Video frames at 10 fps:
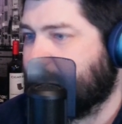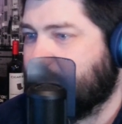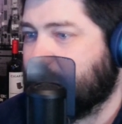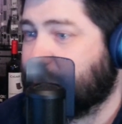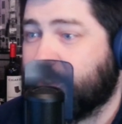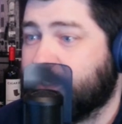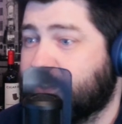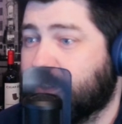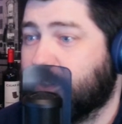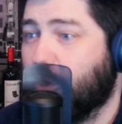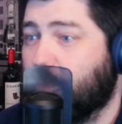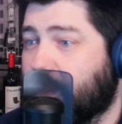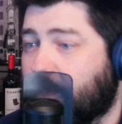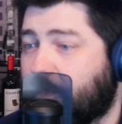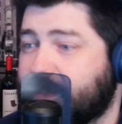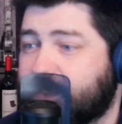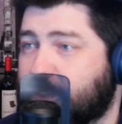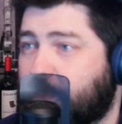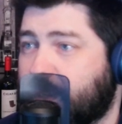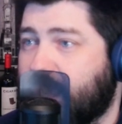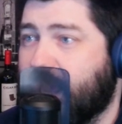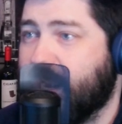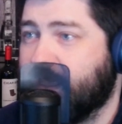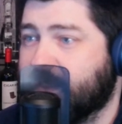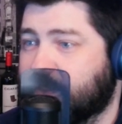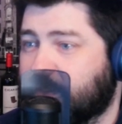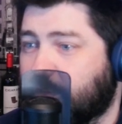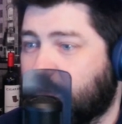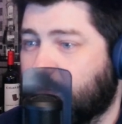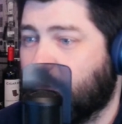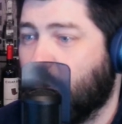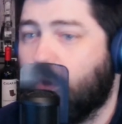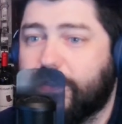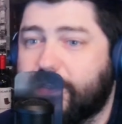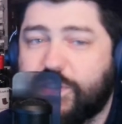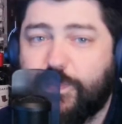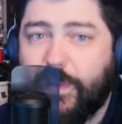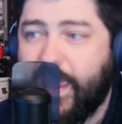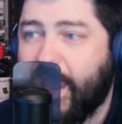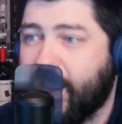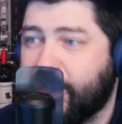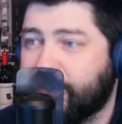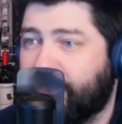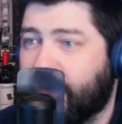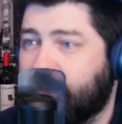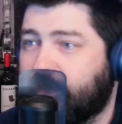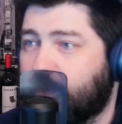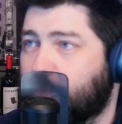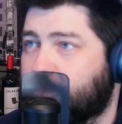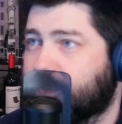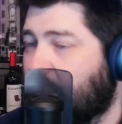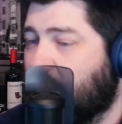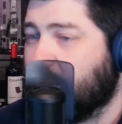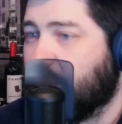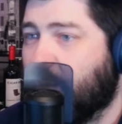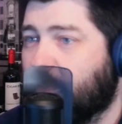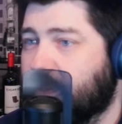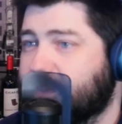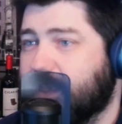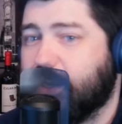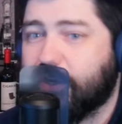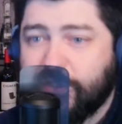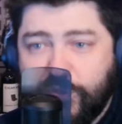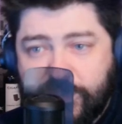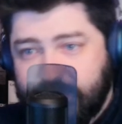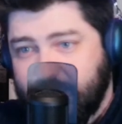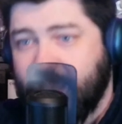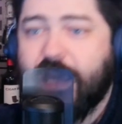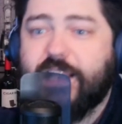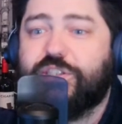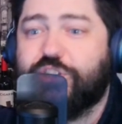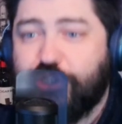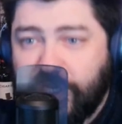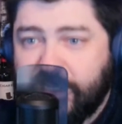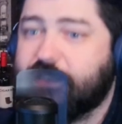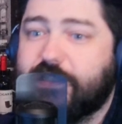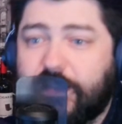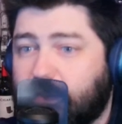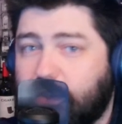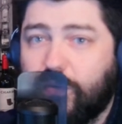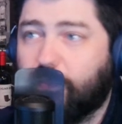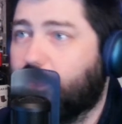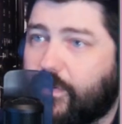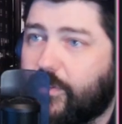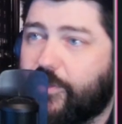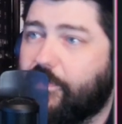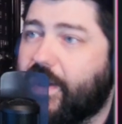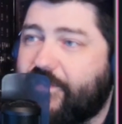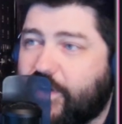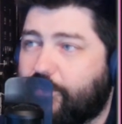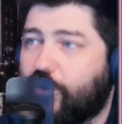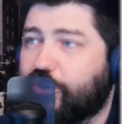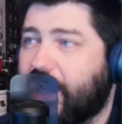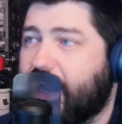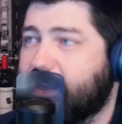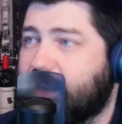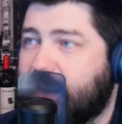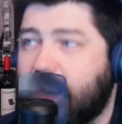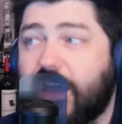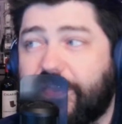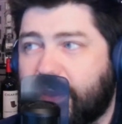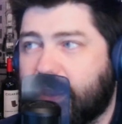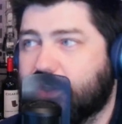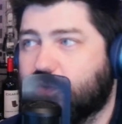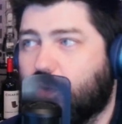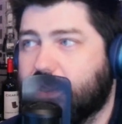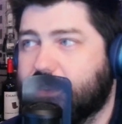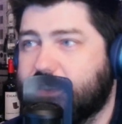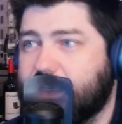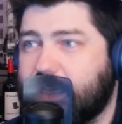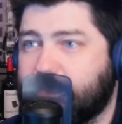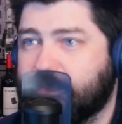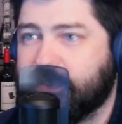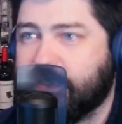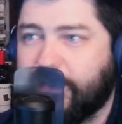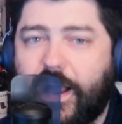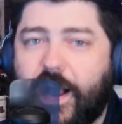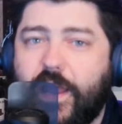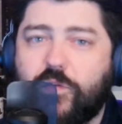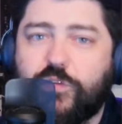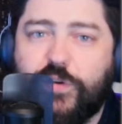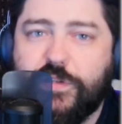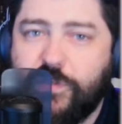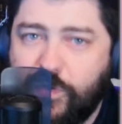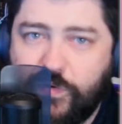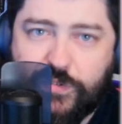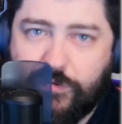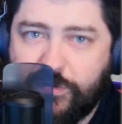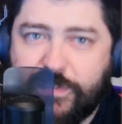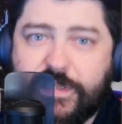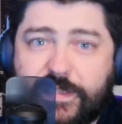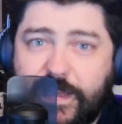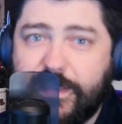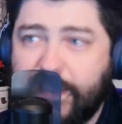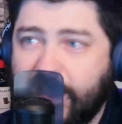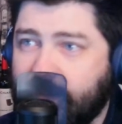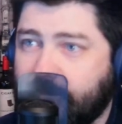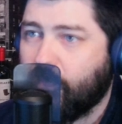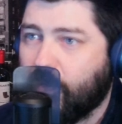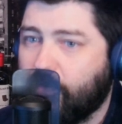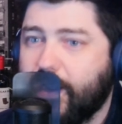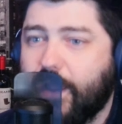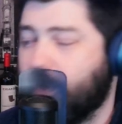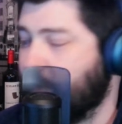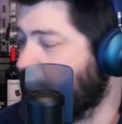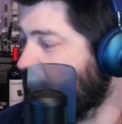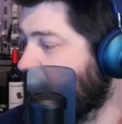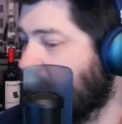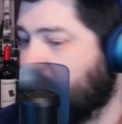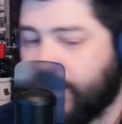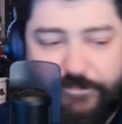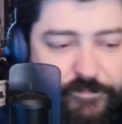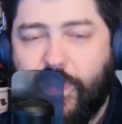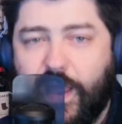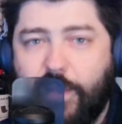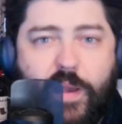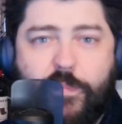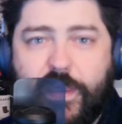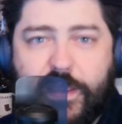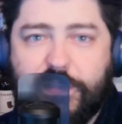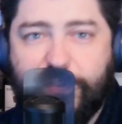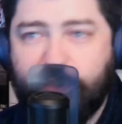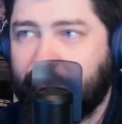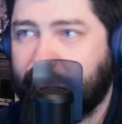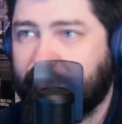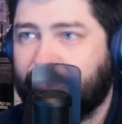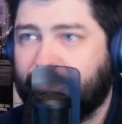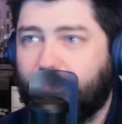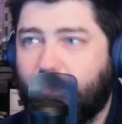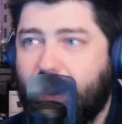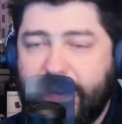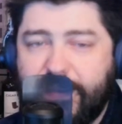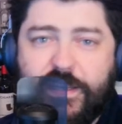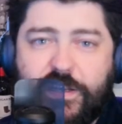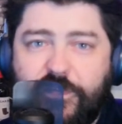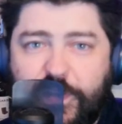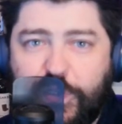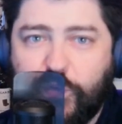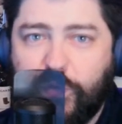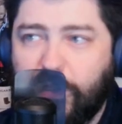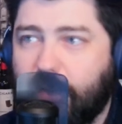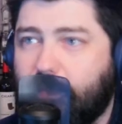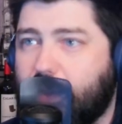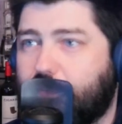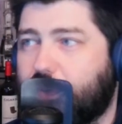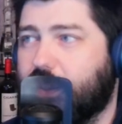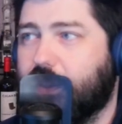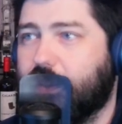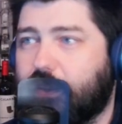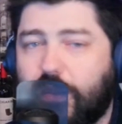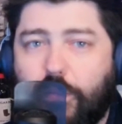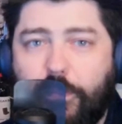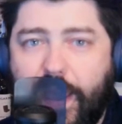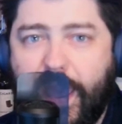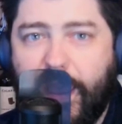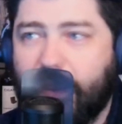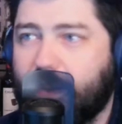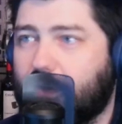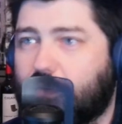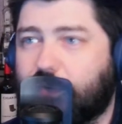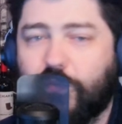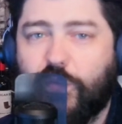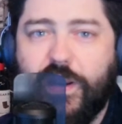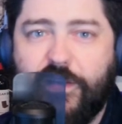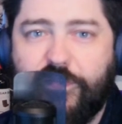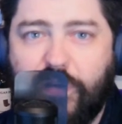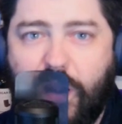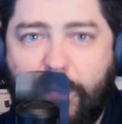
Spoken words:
It's just a loop, like a piece of spaghetti. It's golden spaghetti, just fucking looped. And Kamala's ears, you see, it's just a loop. The Maverick Approach added, nothing is what it seems. I don't trust news sources like that, right? I might be a conservative-minded individual. I might be, you know, MAGA or whatever.